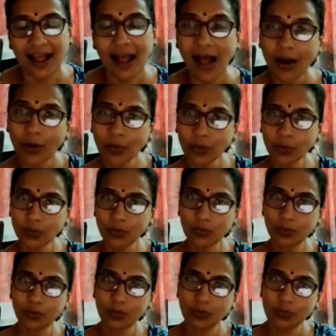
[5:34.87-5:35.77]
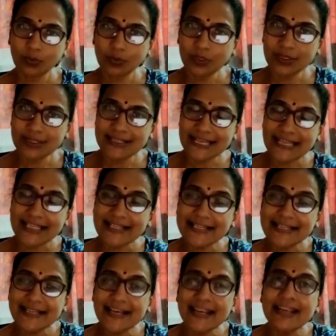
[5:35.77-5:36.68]
how the
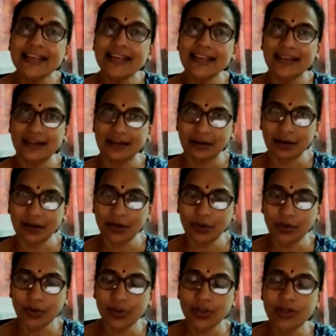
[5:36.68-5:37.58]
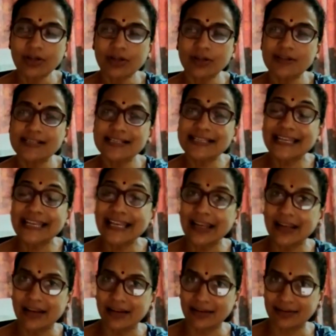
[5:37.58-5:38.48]
sensory, the
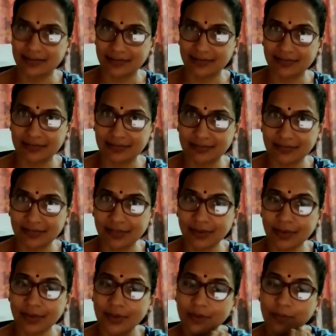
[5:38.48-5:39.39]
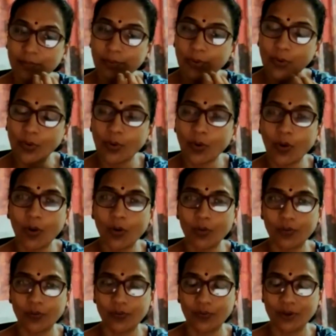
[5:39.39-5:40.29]
skin, the blow
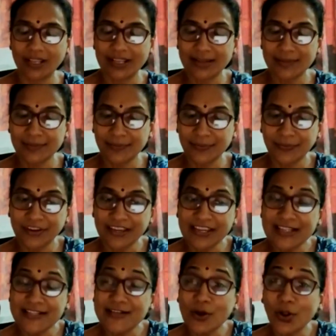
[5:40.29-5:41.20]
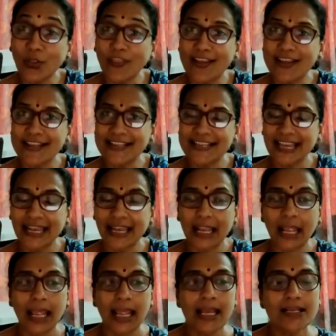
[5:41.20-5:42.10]
of wind feels on the skin.
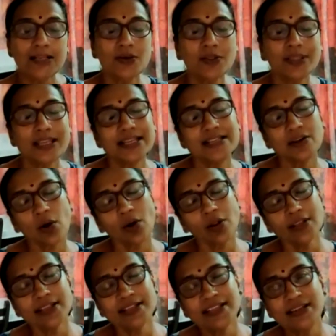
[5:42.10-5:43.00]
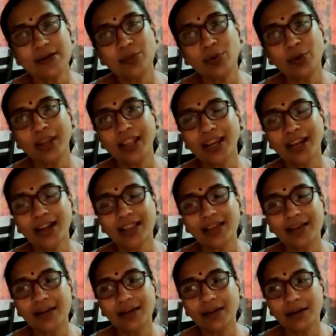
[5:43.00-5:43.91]
So these all stimulate
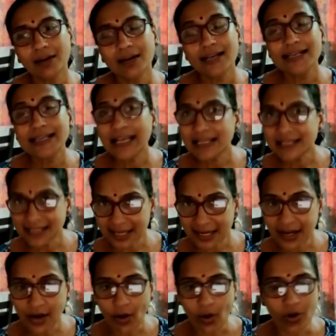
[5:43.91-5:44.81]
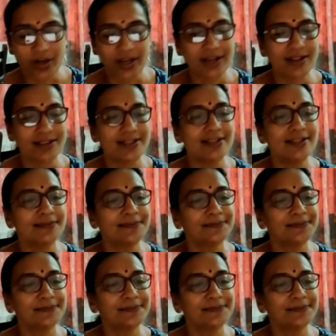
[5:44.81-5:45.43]
the sensory organ.